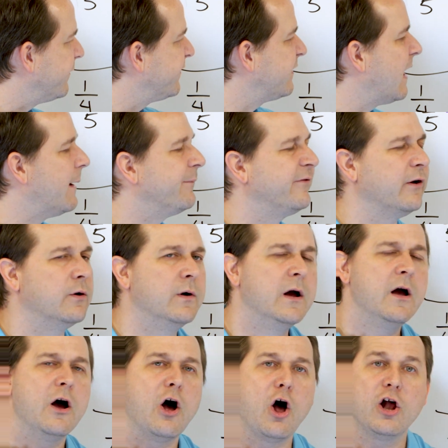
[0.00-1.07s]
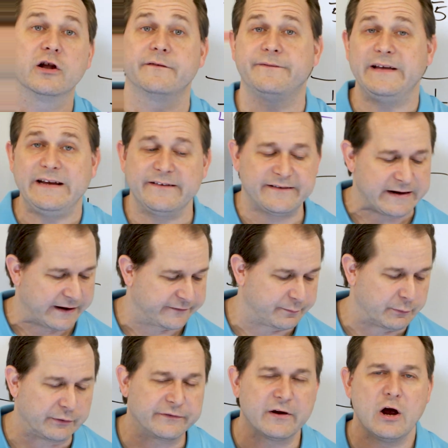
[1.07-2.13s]
of stop. So all of these
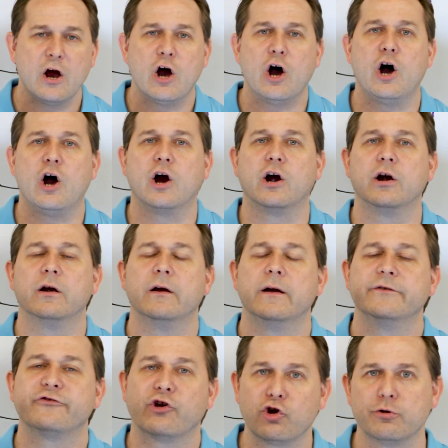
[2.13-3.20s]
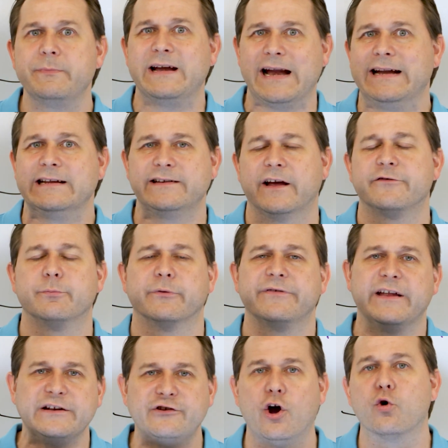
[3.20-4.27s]
decimals are terminating decimals.
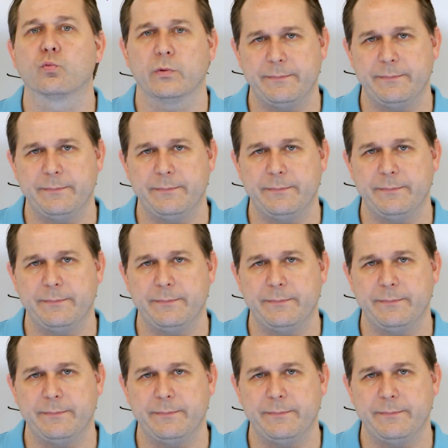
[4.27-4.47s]
They don't